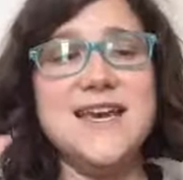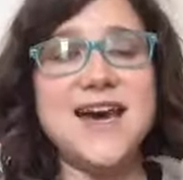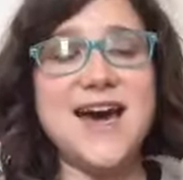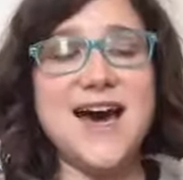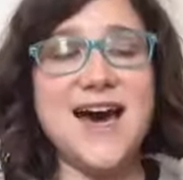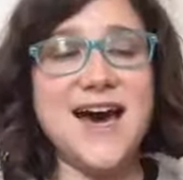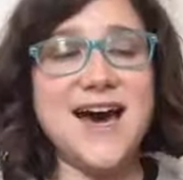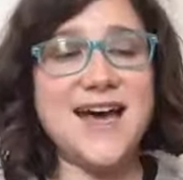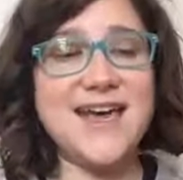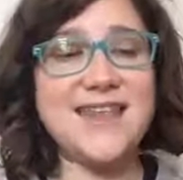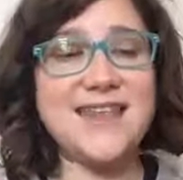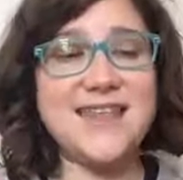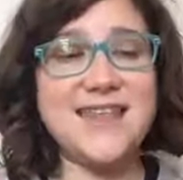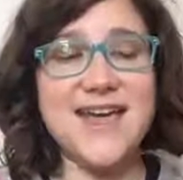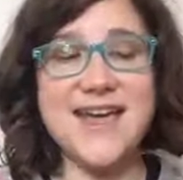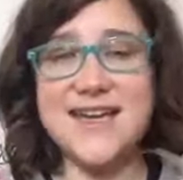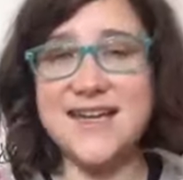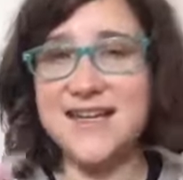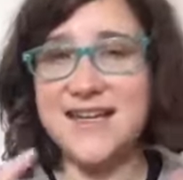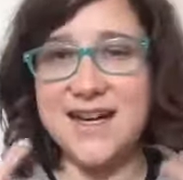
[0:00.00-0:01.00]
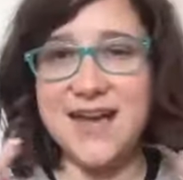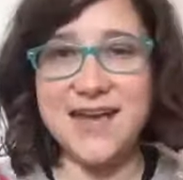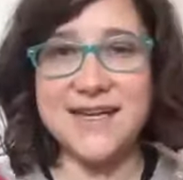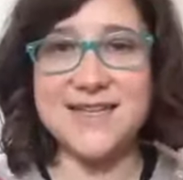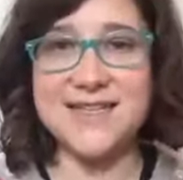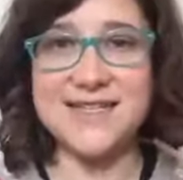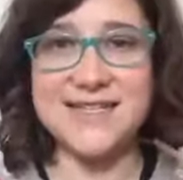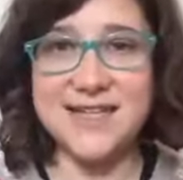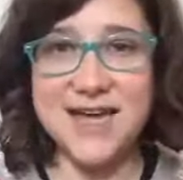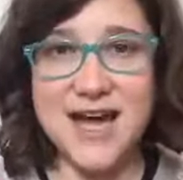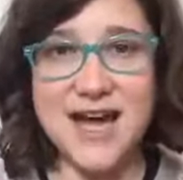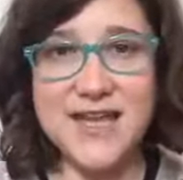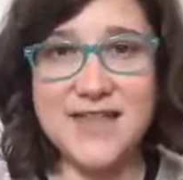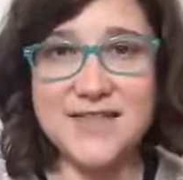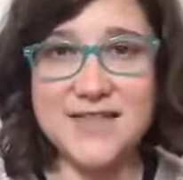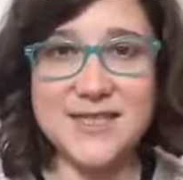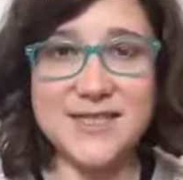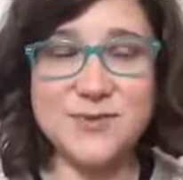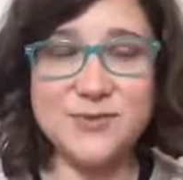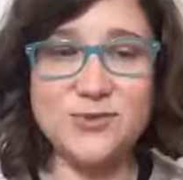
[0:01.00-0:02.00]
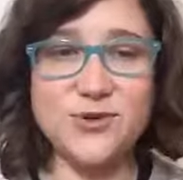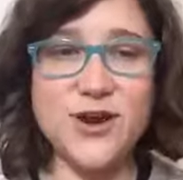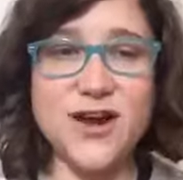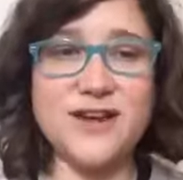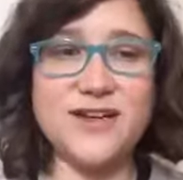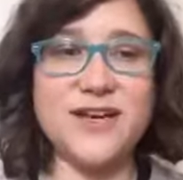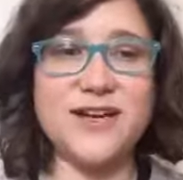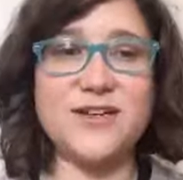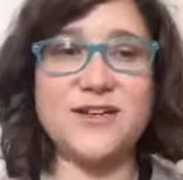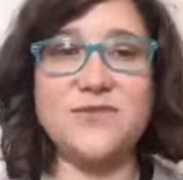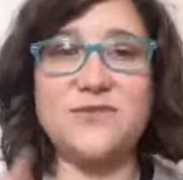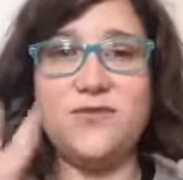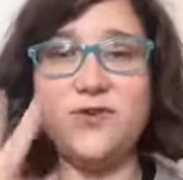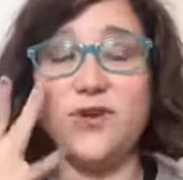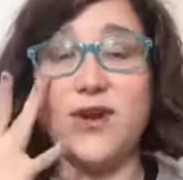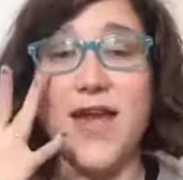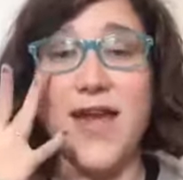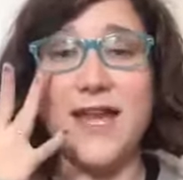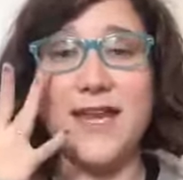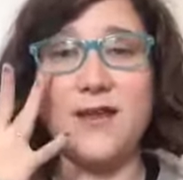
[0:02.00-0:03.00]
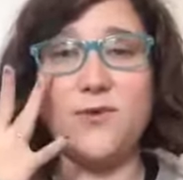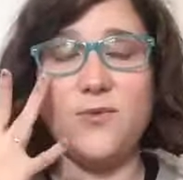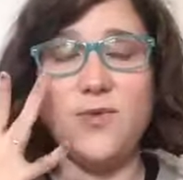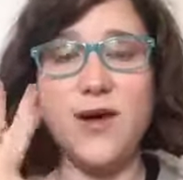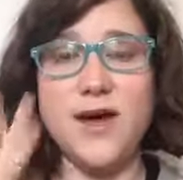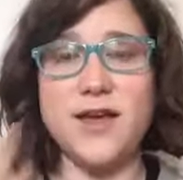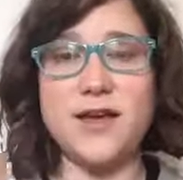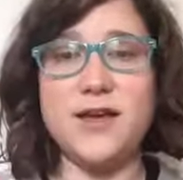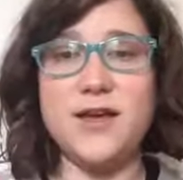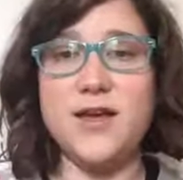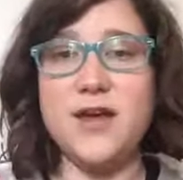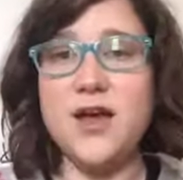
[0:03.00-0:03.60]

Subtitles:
They did not design this product for anyone